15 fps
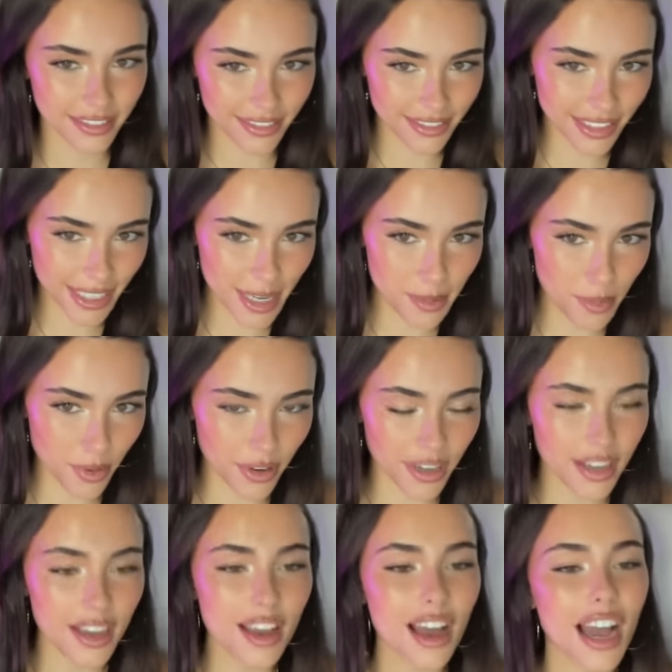the
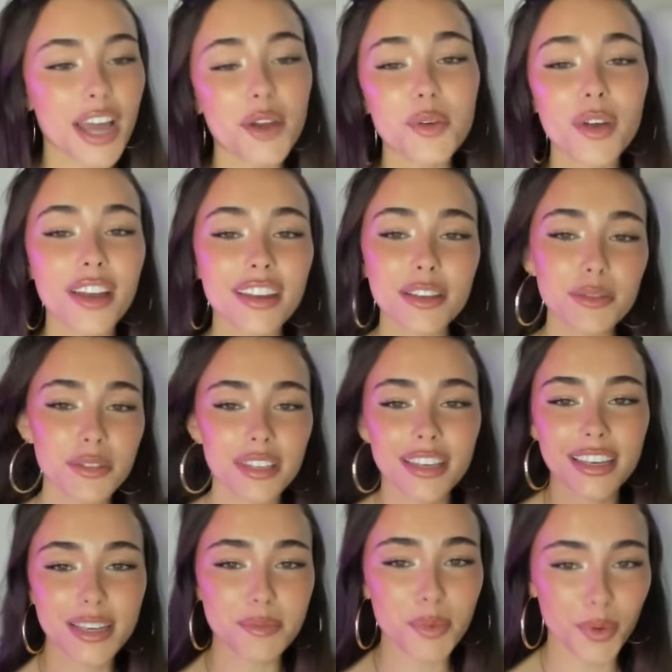keyboard. I don't know how to use the
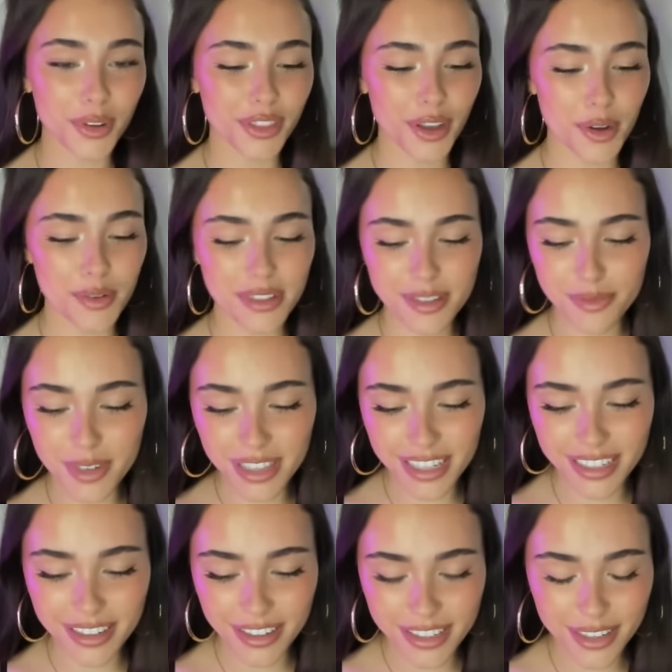keyboard though. It's
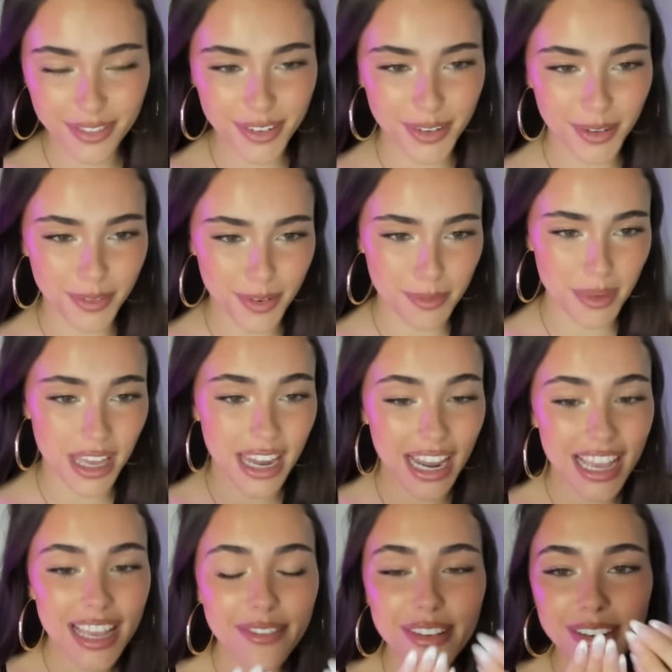really difficult for me. And
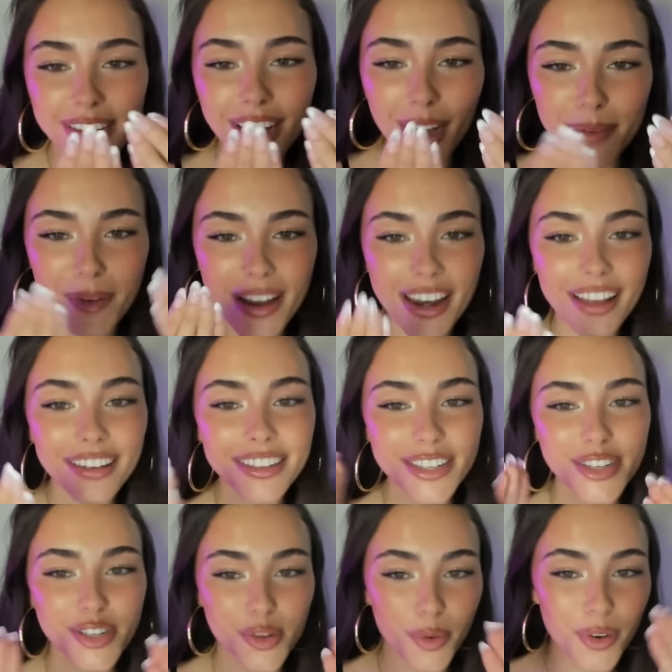I even got my
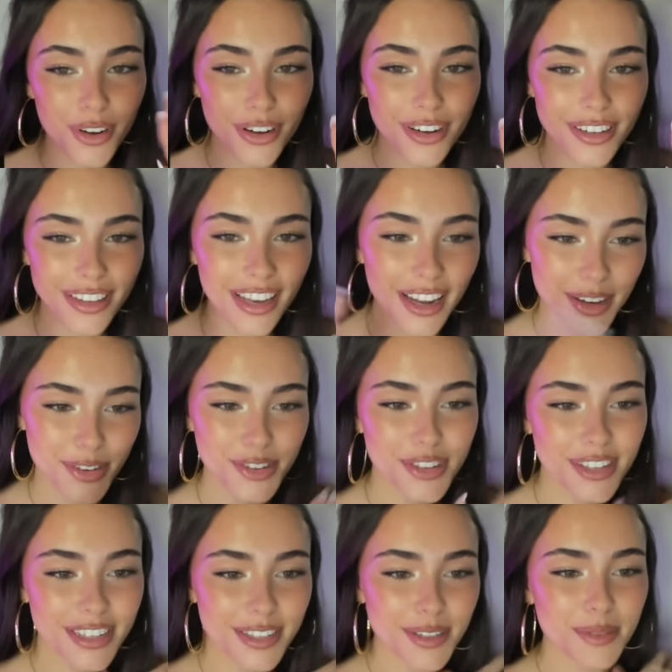nails shorter than I
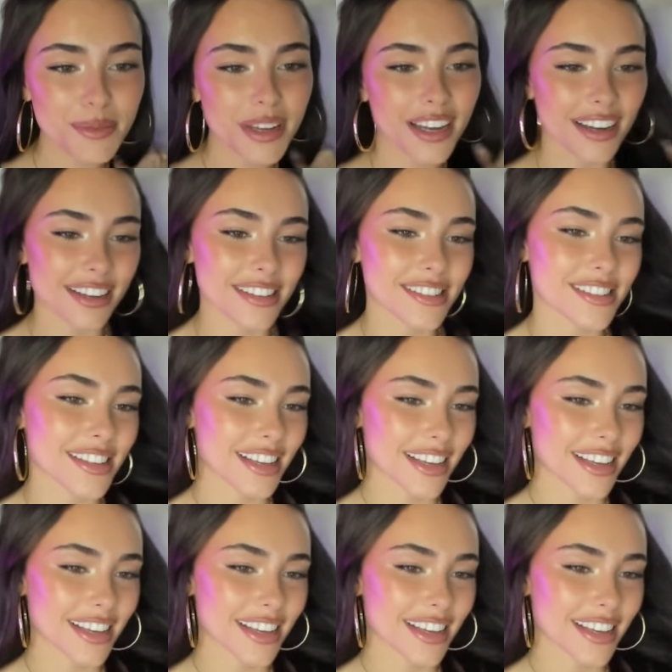usually do because